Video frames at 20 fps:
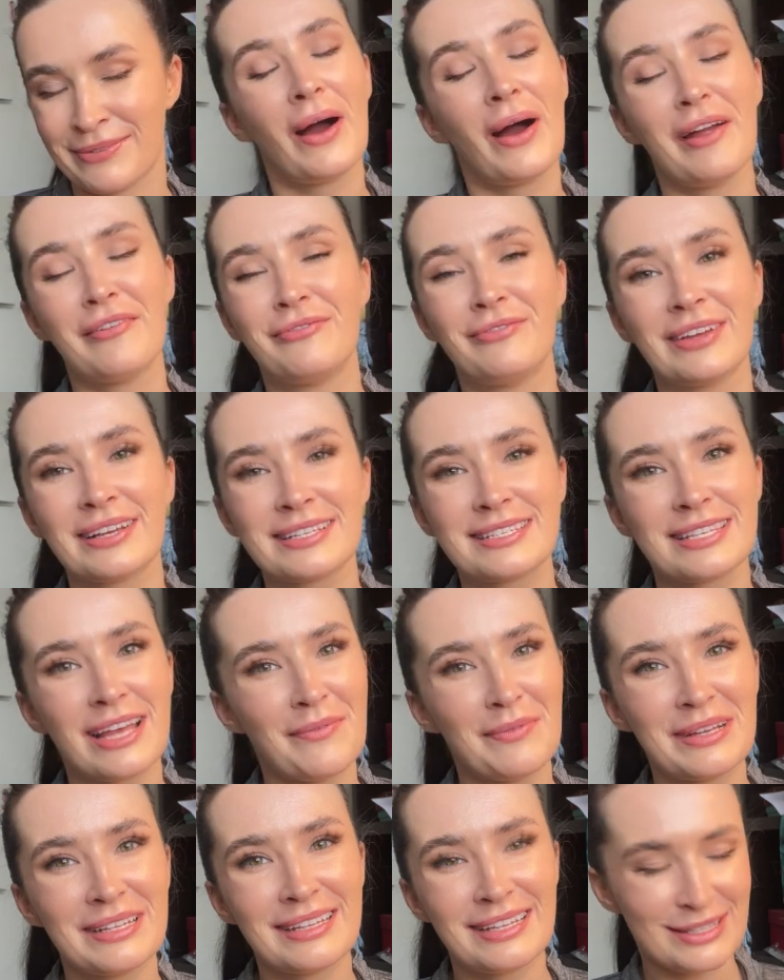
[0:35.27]
I fix
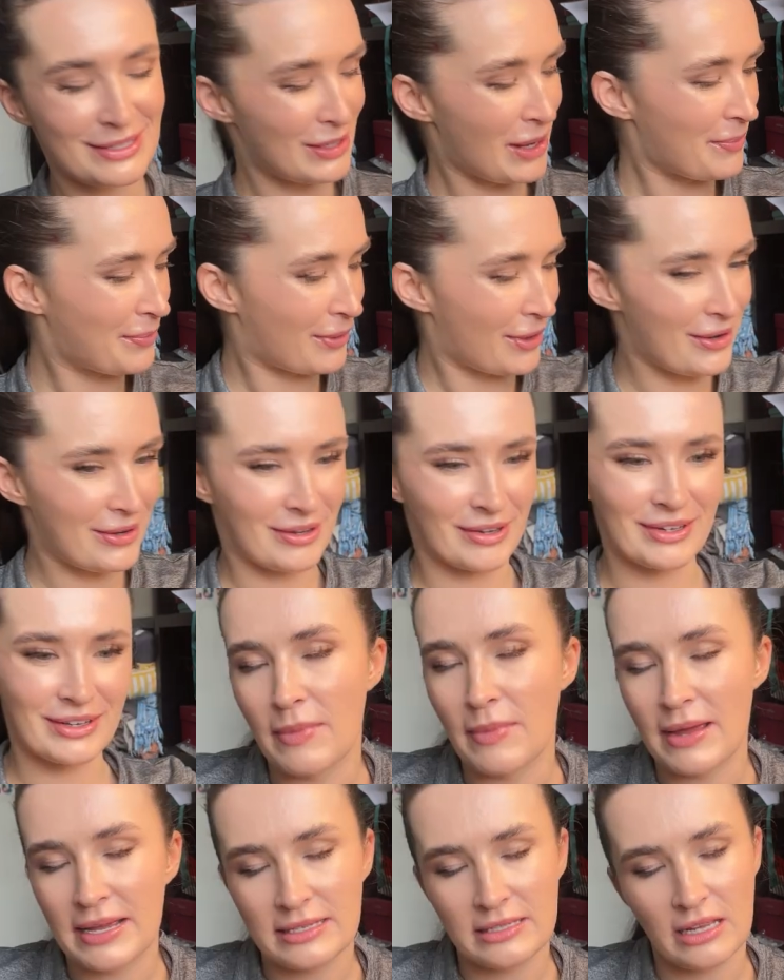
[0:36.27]
something that's not broken. You
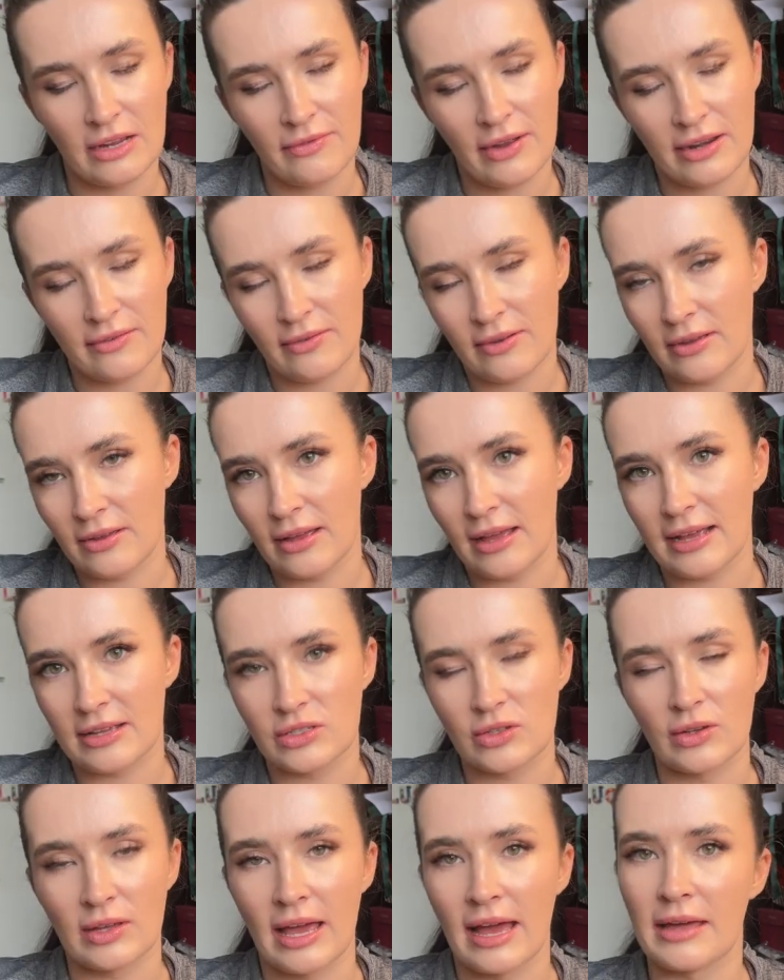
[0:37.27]
make stuff out of
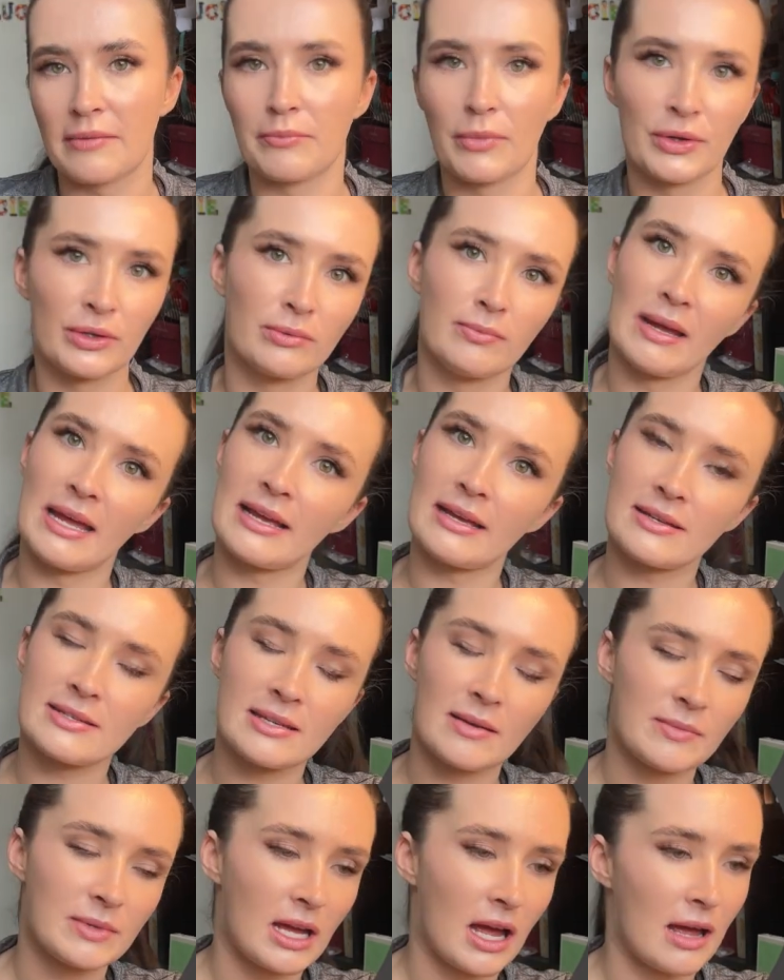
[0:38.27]
ExoCAD model maker
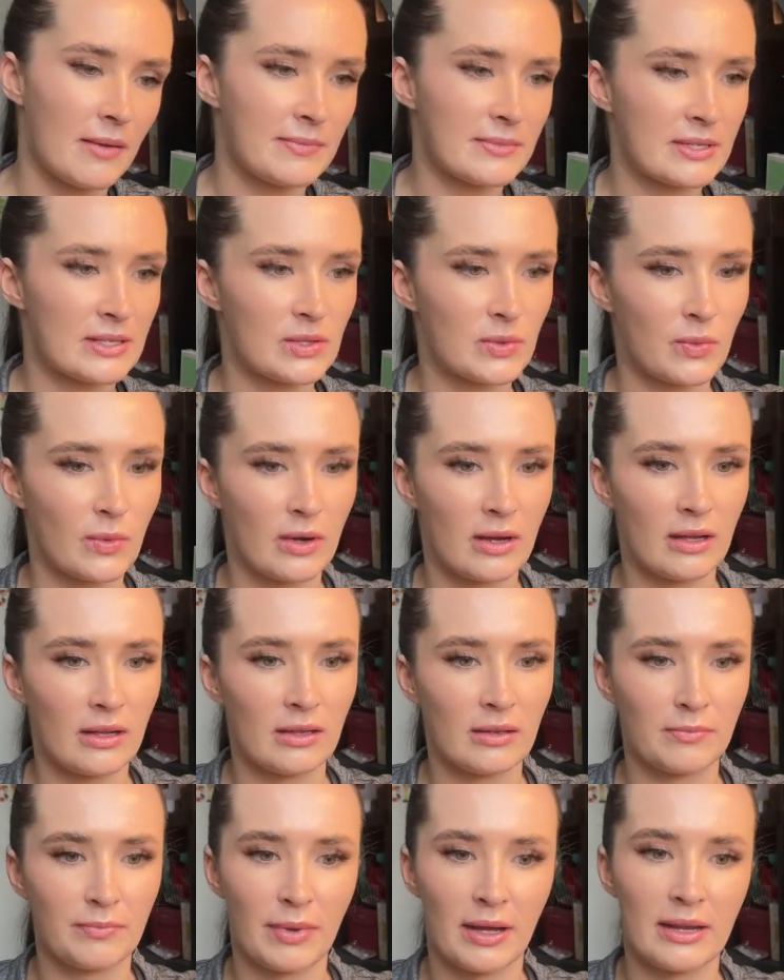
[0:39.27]
sometimes as
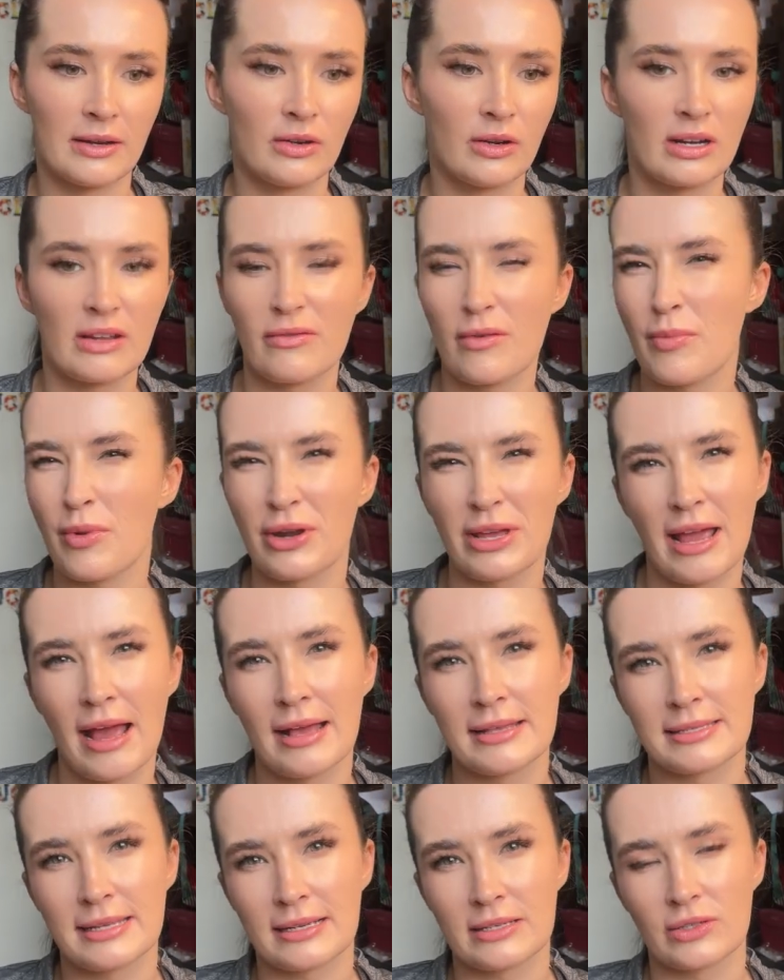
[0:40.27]
well, but not everybody
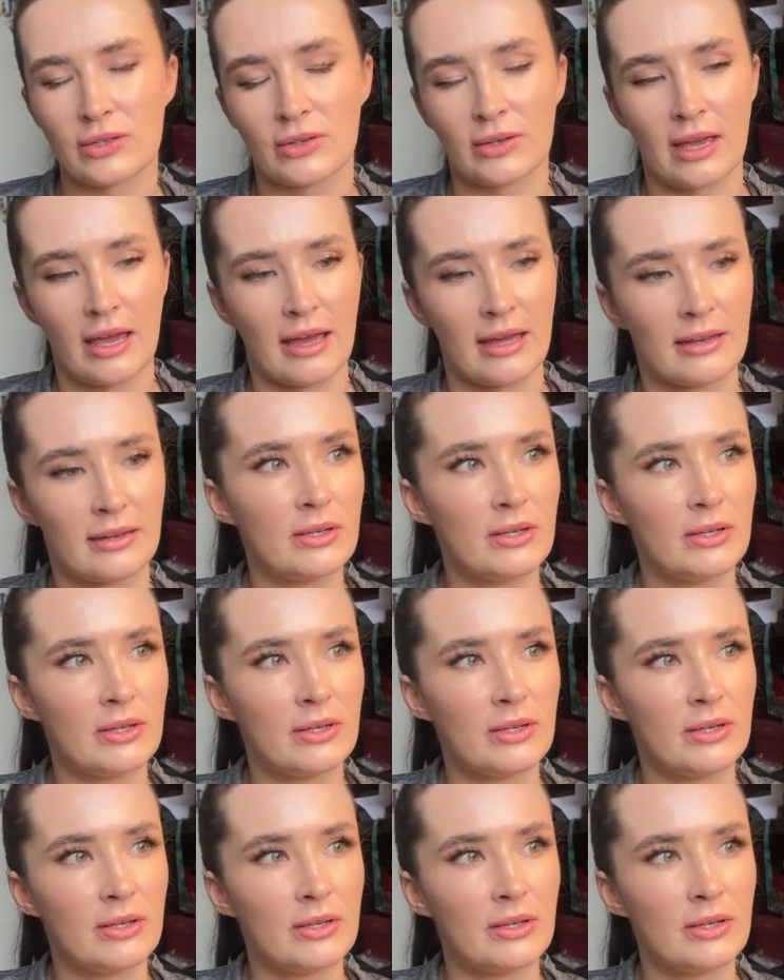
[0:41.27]
has ExoCAD.